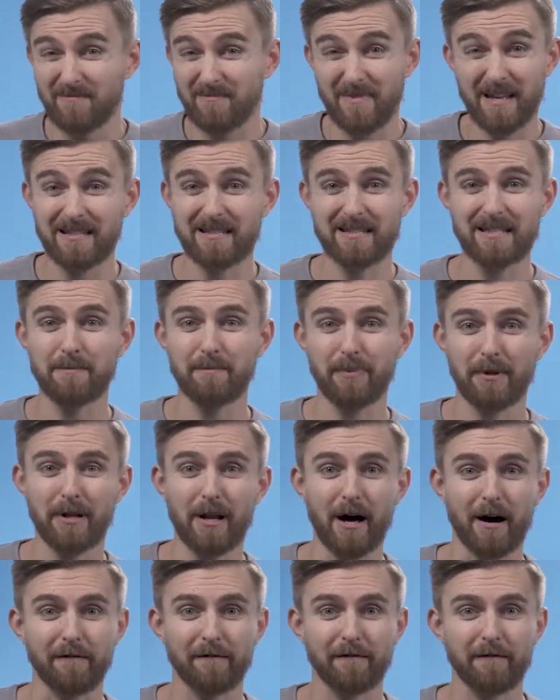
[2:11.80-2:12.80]
It's simple
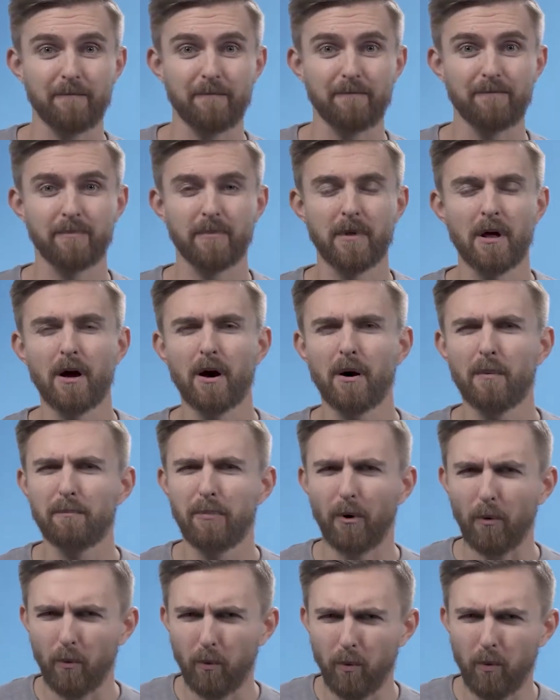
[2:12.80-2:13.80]
enough.
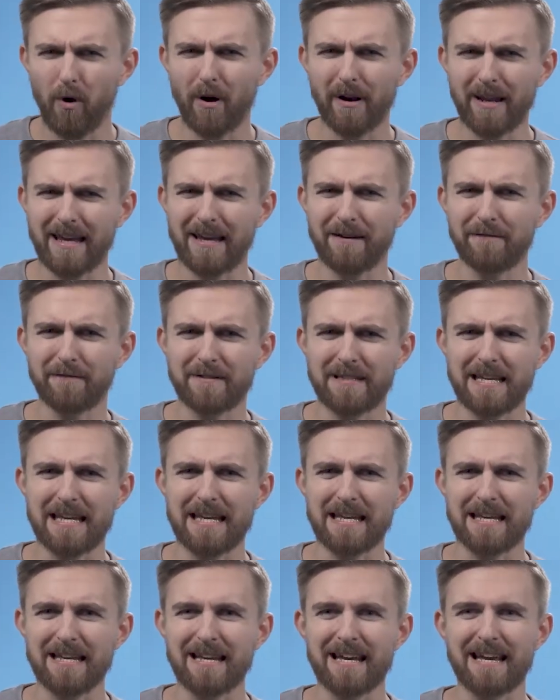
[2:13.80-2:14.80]
But what if
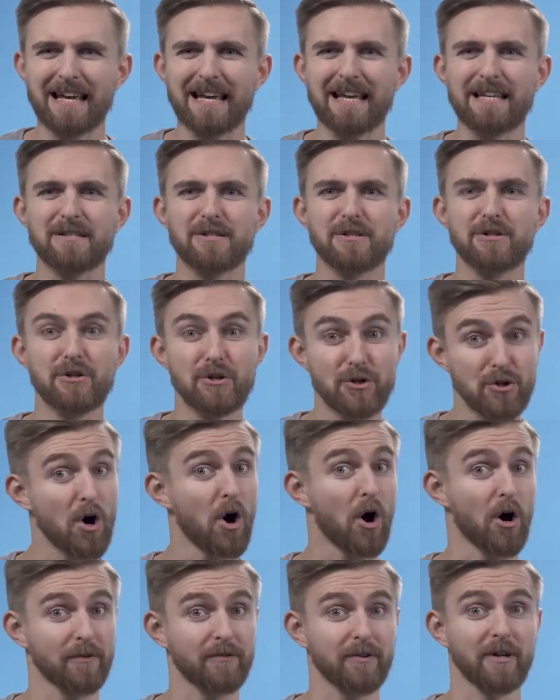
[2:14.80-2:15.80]
t is
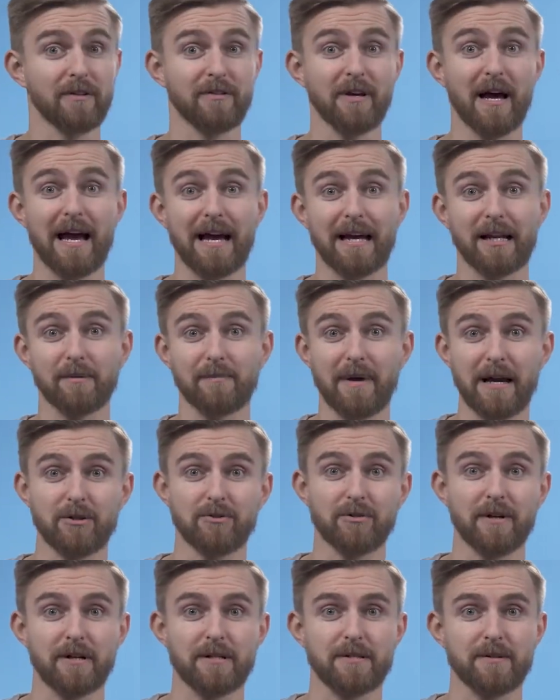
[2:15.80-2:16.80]
not a diagonal
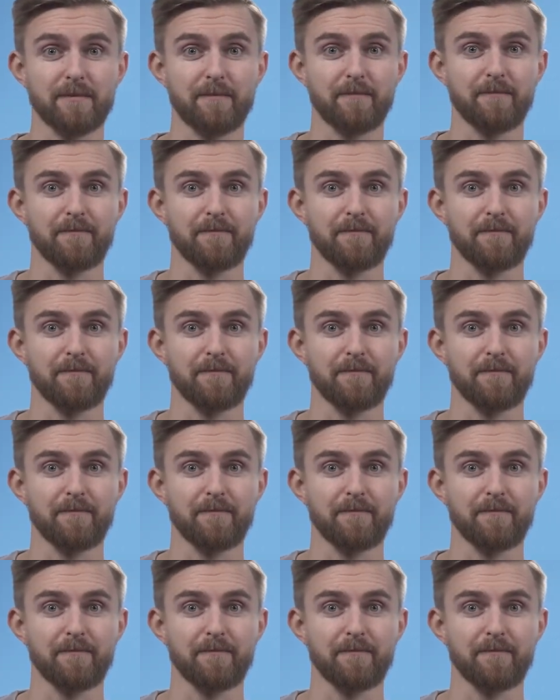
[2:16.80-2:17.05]
matrix?